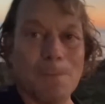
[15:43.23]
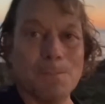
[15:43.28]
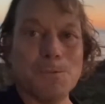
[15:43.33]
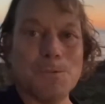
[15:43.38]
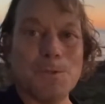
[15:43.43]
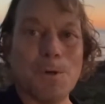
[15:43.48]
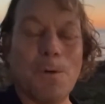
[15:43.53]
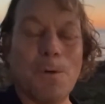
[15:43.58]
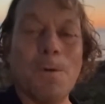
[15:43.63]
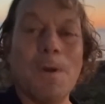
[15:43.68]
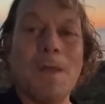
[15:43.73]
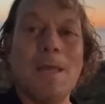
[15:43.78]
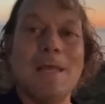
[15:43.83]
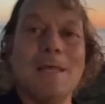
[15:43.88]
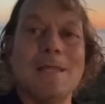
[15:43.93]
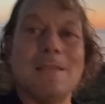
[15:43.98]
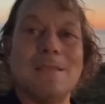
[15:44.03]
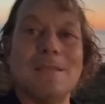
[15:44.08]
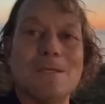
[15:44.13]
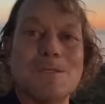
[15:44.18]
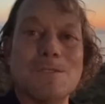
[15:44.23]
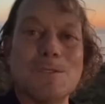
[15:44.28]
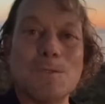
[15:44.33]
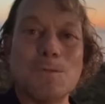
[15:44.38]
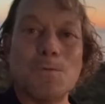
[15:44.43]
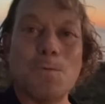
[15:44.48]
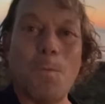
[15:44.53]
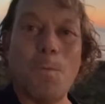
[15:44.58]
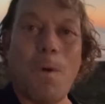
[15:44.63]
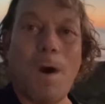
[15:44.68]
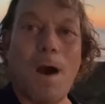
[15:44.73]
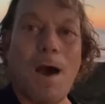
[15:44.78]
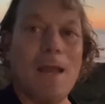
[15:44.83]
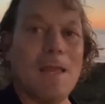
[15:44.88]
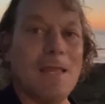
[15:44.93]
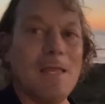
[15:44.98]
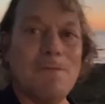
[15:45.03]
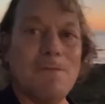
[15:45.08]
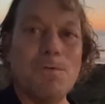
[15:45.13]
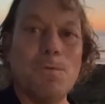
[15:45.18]
So this is why,
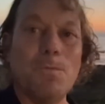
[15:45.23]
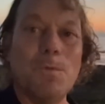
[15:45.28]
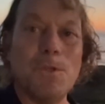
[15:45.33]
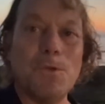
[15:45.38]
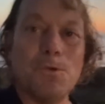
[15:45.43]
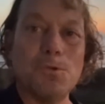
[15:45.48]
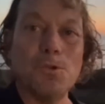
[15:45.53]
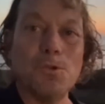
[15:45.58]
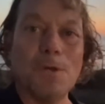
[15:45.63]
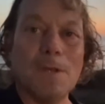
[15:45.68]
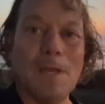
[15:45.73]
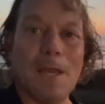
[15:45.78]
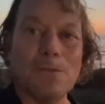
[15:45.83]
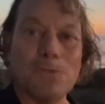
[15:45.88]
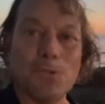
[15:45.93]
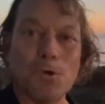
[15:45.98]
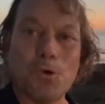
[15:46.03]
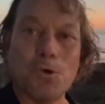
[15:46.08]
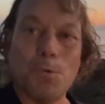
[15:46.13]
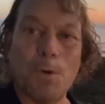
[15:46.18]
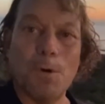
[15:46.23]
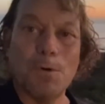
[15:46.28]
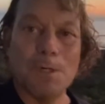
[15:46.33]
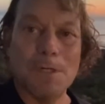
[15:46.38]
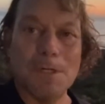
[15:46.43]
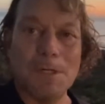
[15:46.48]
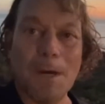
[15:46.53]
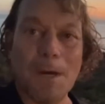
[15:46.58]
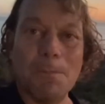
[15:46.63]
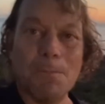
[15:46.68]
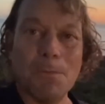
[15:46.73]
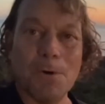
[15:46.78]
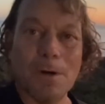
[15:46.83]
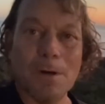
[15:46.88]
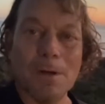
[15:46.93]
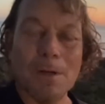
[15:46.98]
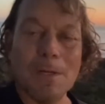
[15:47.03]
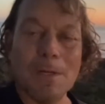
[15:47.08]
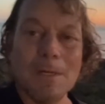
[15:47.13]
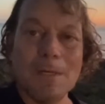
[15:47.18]
even when you look at the quoted number,
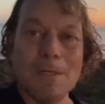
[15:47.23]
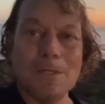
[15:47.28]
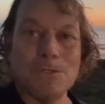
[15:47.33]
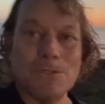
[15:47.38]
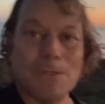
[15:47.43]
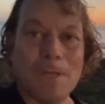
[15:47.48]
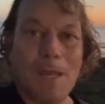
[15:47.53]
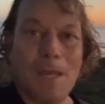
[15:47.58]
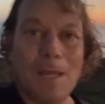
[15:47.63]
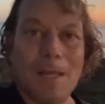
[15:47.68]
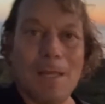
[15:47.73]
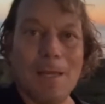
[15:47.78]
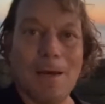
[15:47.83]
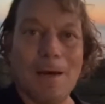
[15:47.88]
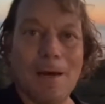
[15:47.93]
say,